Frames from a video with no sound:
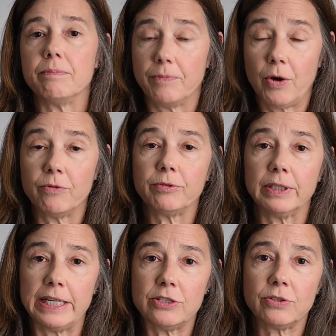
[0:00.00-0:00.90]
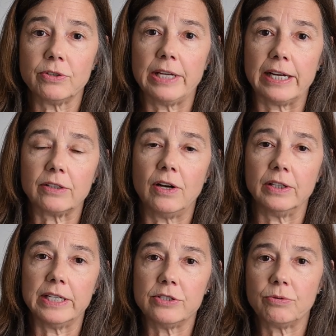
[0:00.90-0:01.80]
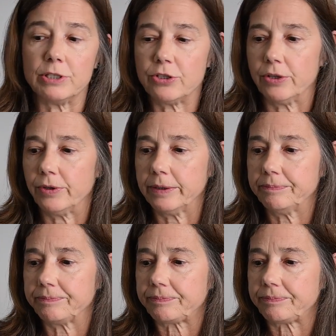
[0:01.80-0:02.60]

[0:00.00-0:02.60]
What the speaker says: hopefully turn that call into a showing.